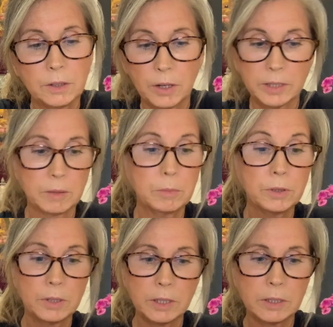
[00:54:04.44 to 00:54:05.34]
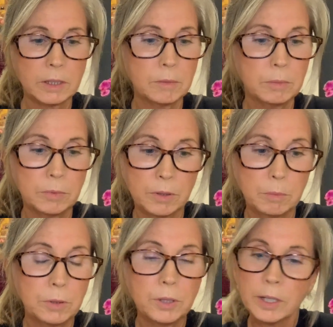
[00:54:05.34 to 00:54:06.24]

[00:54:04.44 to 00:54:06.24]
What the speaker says: as a Buddhist, the Buddha,